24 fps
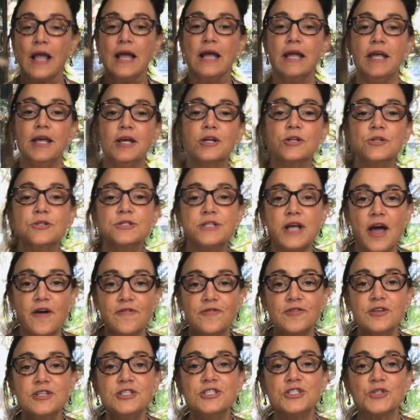It'll
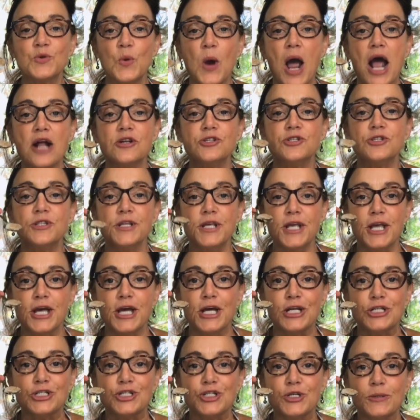definitely scratch the
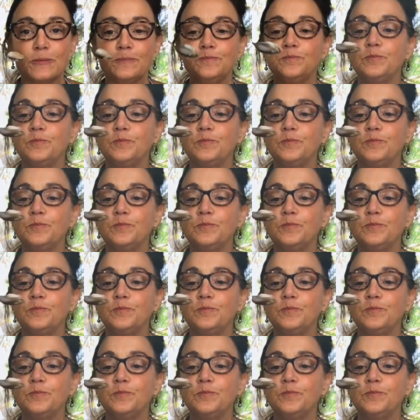itch.